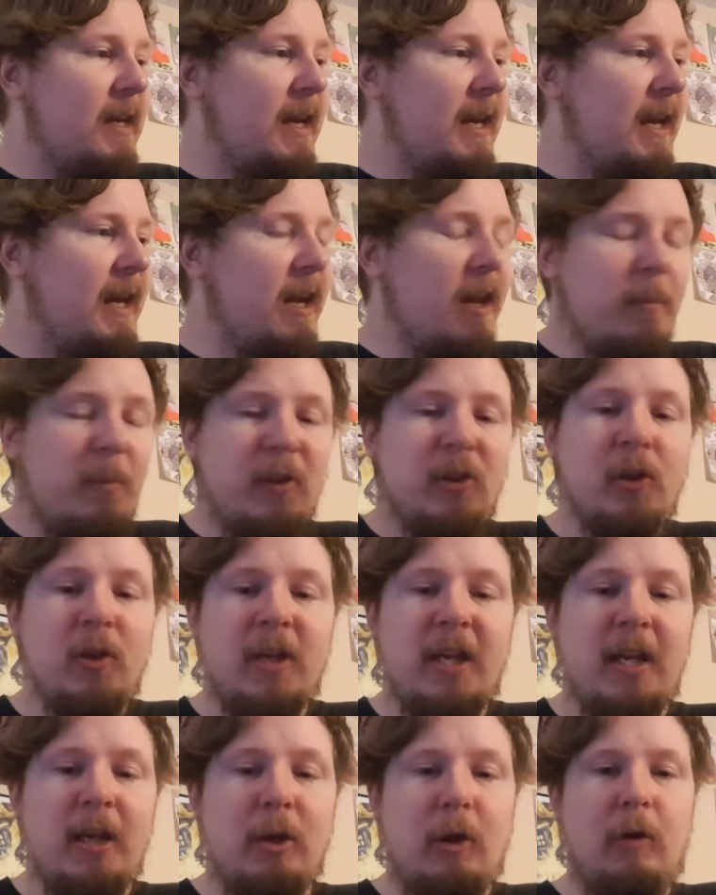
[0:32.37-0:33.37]
And I've been
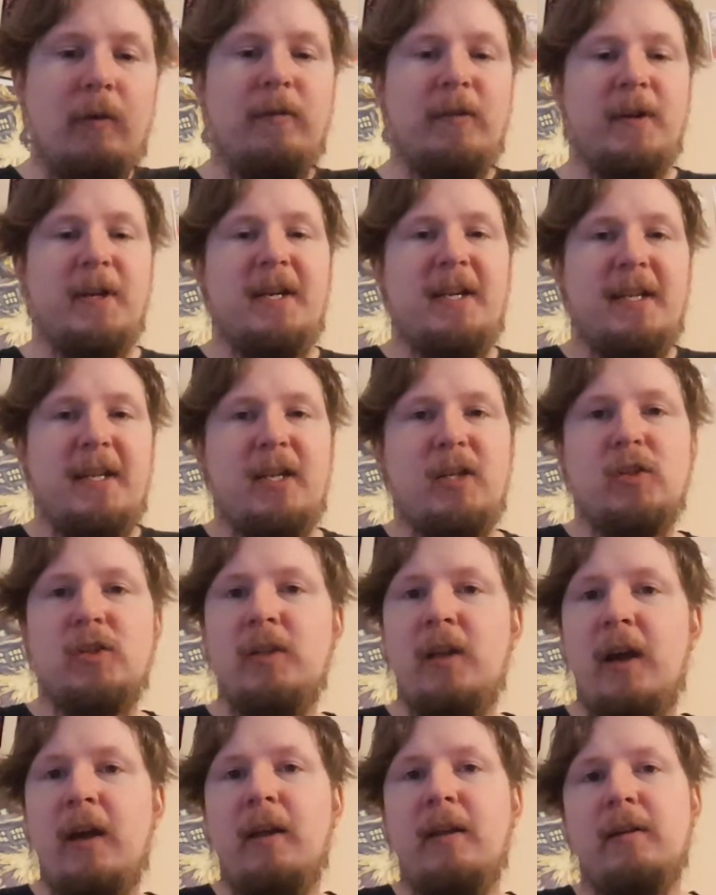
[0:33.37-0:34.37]
looking over it. There's
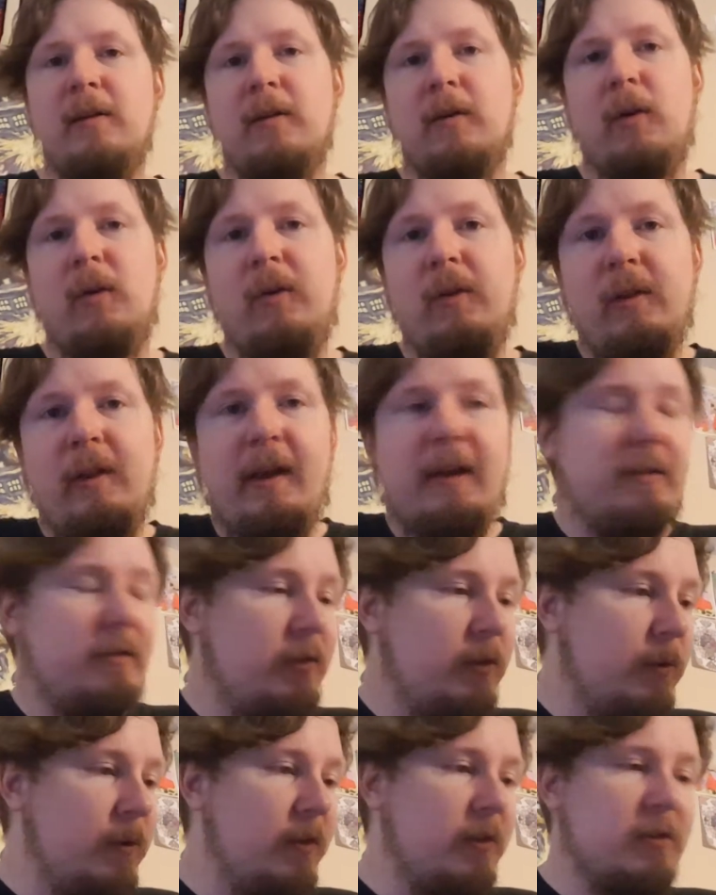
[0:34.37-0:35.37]
not a whole lot to it.